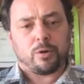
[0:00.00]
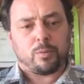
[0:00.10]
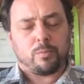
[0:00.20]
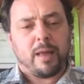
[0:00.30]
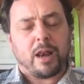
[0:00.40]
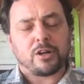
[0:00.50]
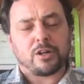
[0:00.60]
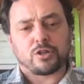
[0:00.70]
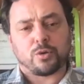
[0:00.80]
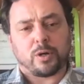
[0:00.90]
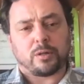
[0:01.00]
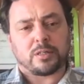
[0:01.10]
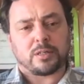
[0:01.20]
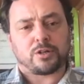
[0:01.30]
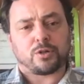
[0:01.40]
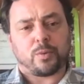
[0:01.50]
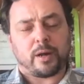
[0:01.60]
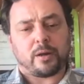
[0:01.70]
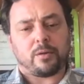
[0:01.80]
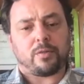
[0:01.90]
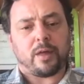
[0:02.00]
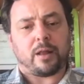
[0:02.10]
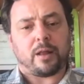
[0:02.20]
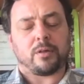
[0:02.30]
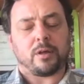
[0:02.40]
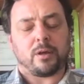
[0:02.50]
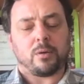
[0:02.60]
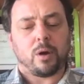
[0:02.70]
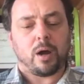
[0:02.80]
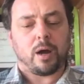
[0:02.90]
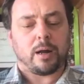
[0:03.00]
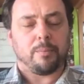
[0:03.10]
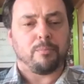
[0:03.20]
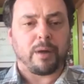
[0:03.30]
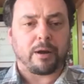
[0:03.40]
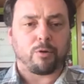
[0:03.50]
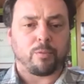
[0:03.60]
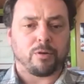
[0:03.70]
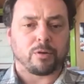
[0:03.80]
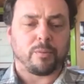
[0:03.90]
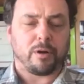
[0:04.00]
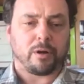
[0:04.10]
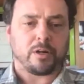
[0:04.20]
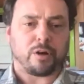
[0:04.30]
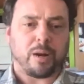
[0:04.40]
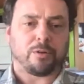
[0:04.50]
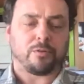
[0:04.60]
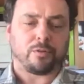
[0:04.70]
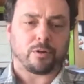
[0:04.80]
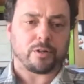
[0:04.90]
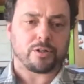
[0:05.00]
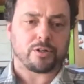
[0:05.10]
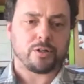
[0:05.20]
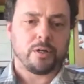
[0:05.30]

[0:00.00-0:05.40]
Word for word: managing the soil in such a way that the um, microbial communities are able to flourish